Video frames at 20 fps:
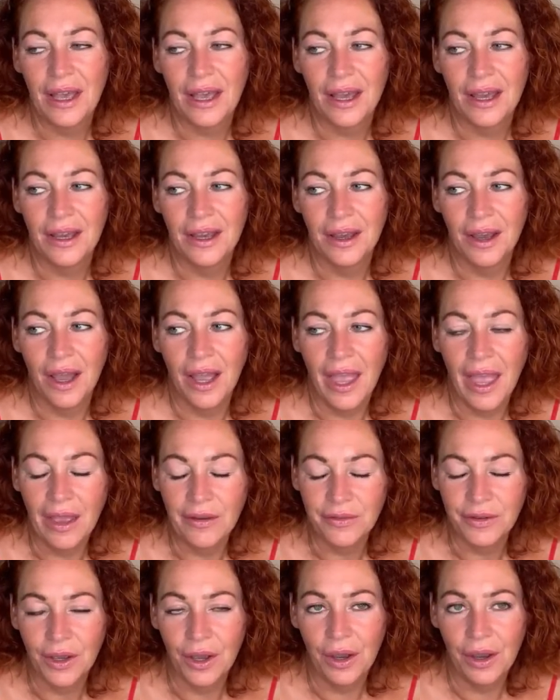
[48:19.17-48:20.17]
Uh, I
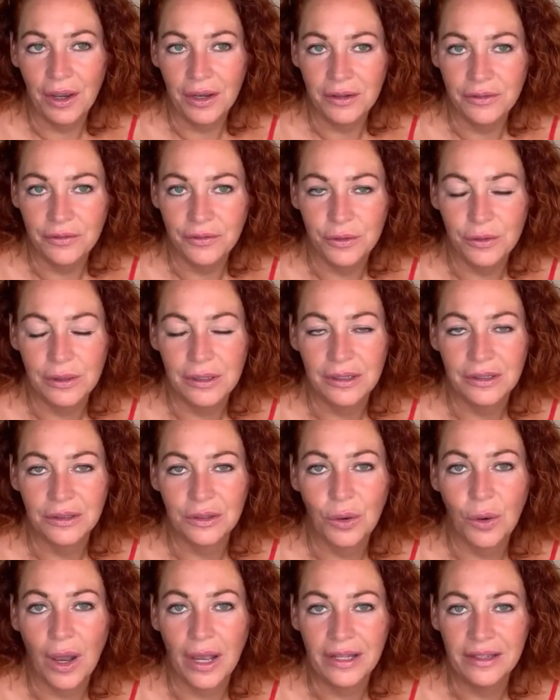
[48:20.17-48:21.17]
have kind of fallen
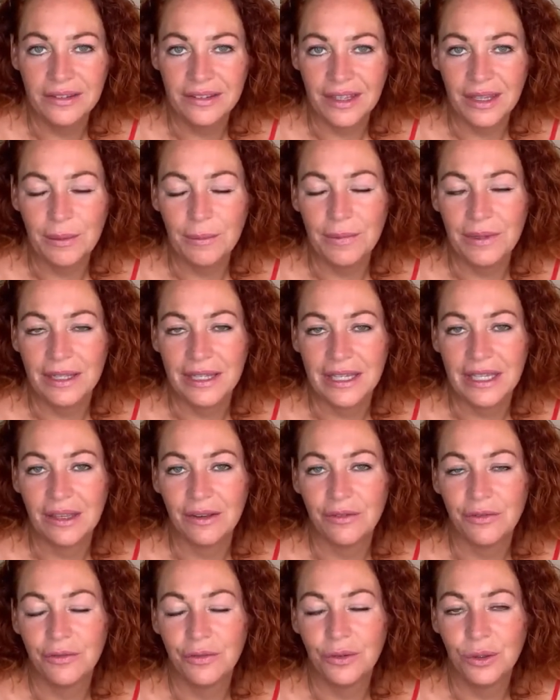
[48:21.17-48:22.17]
quite deeply
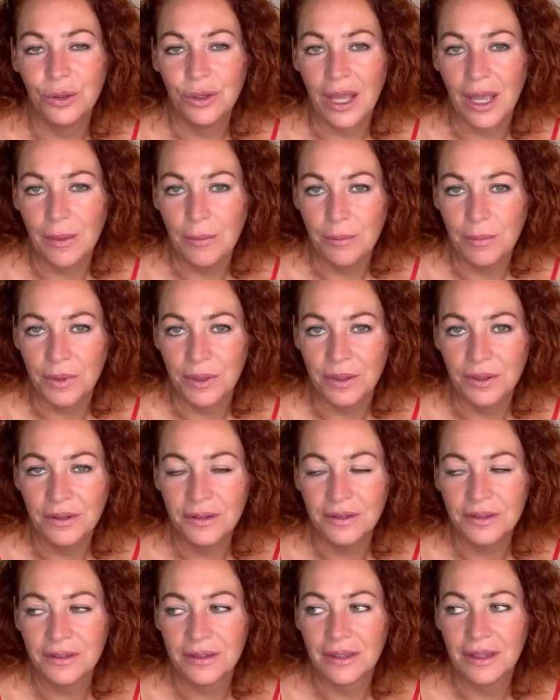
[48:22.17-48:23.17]
for
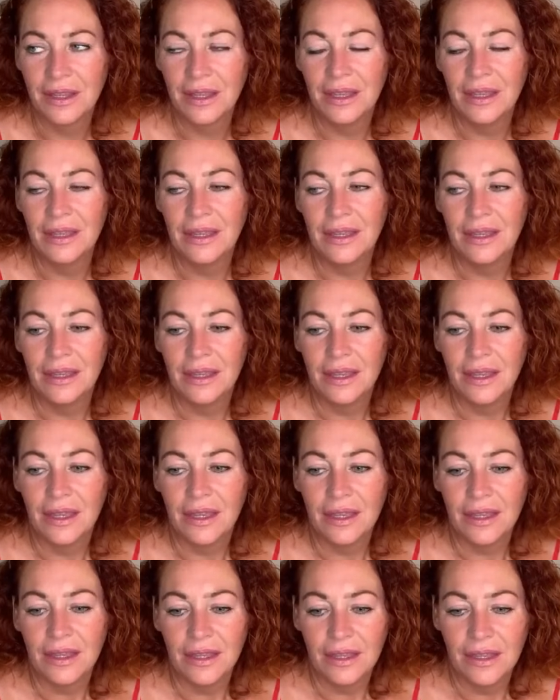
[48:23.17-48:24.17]
Embers.
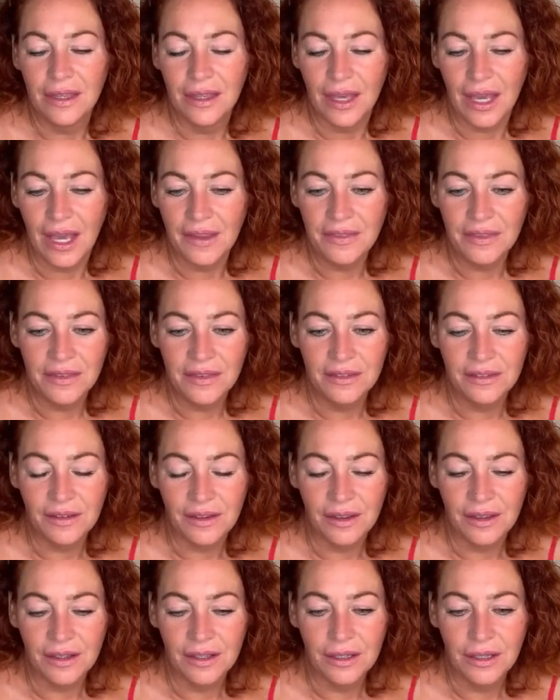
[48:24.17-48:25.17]
And
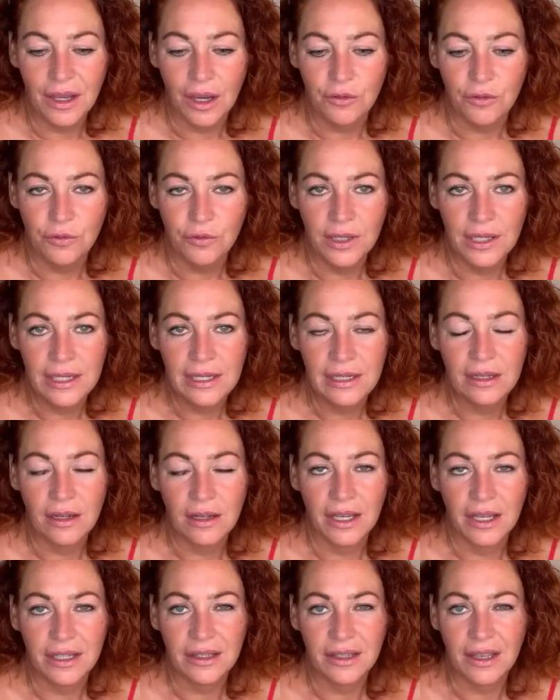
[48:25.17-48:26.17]
I really
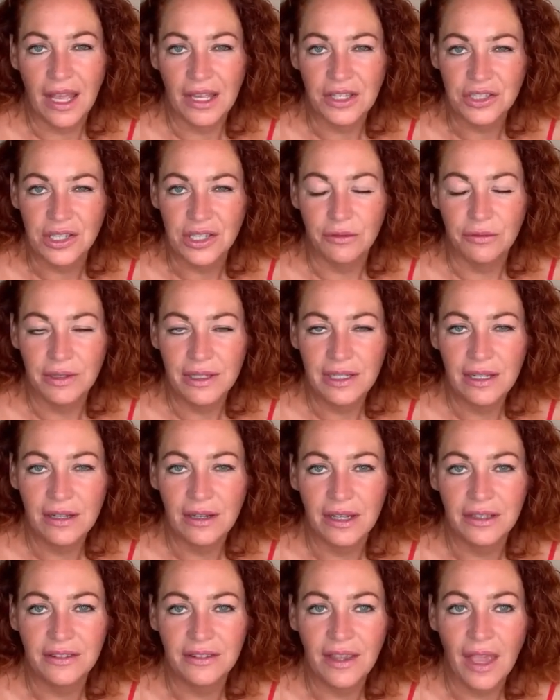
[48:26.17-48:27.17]
like, actually, I really
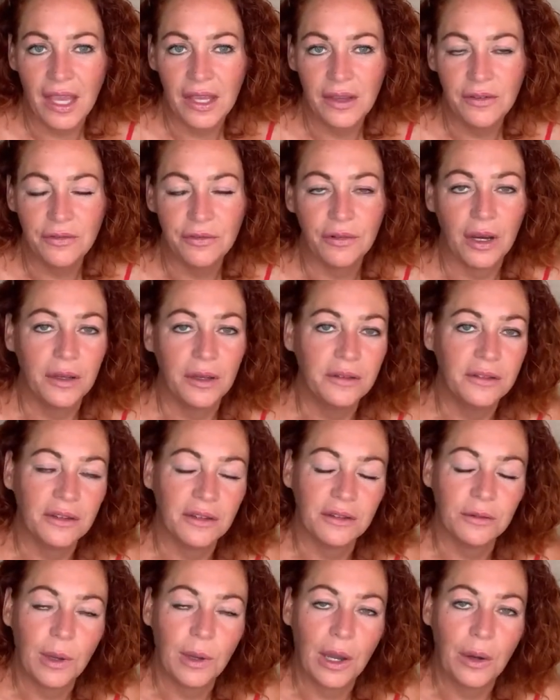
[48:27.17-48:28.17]
like Tafe Rose
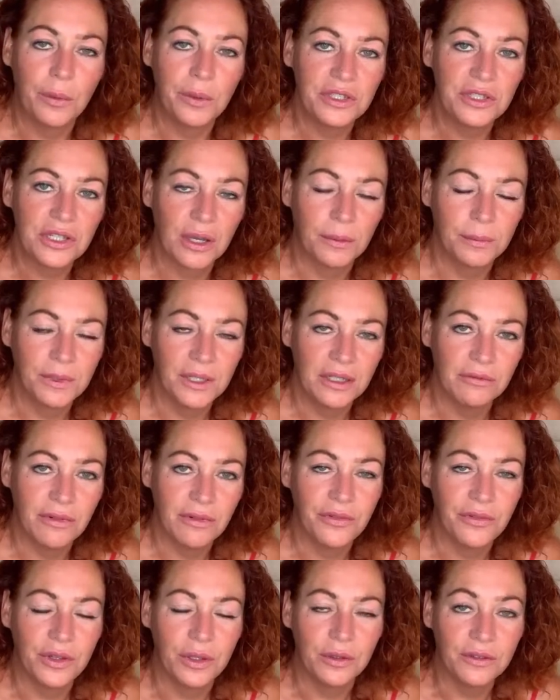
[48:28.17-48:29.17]
as well, which I'm going to
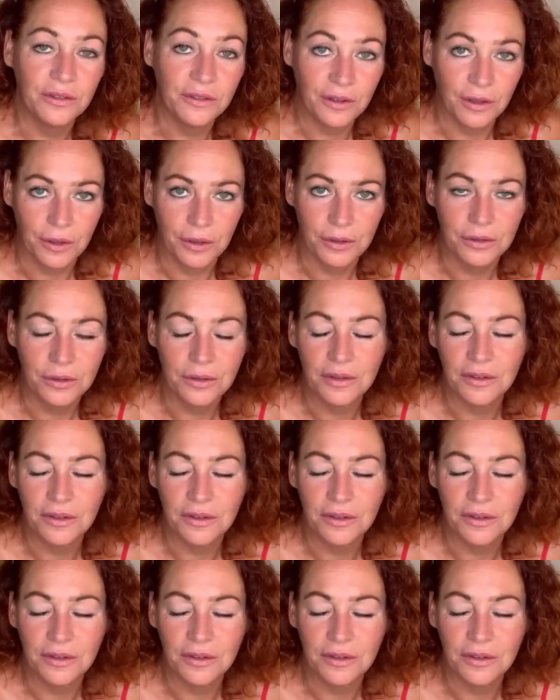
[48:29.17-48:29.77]
review soon.